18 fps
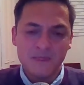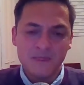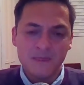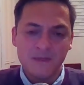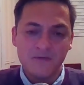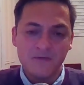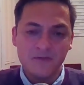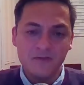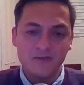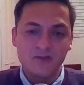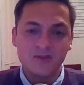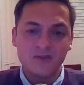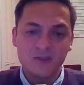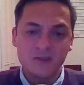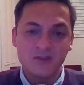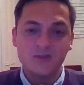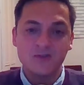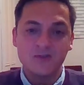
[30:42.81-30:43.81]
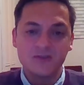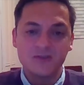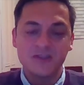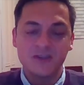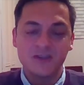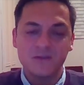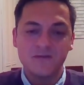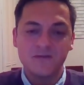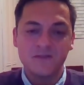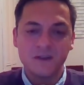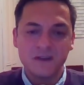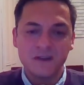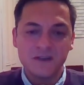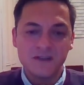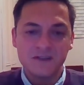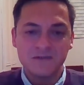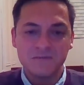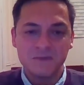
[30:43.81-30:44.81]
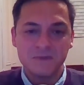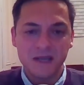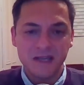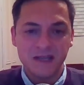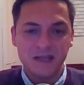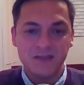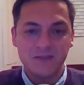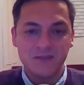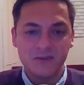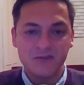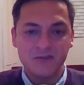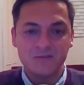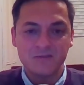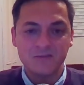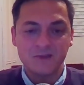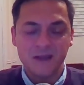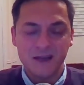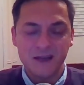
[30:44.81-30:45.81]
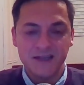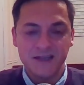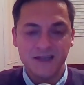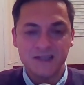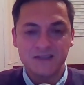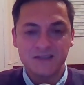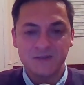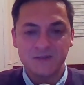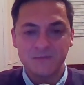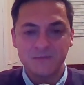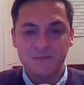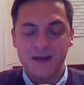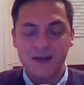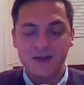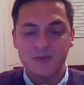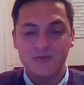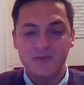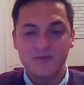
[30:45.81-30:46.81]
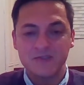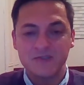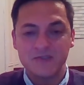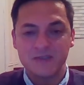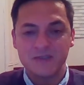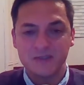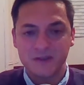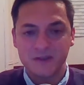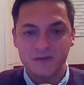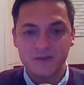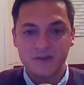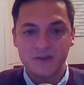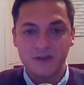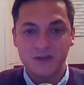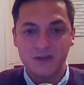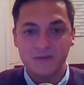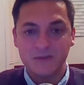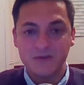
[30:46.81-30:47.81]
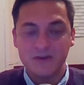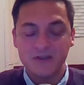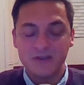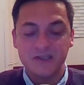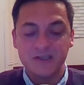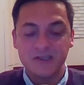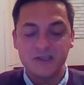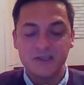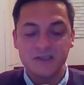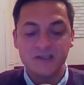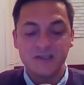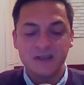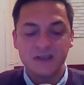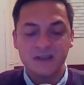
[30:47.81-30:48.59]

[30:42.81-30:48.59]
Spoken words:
if you trust yourself to make those plays, to back horses at those kind of prices,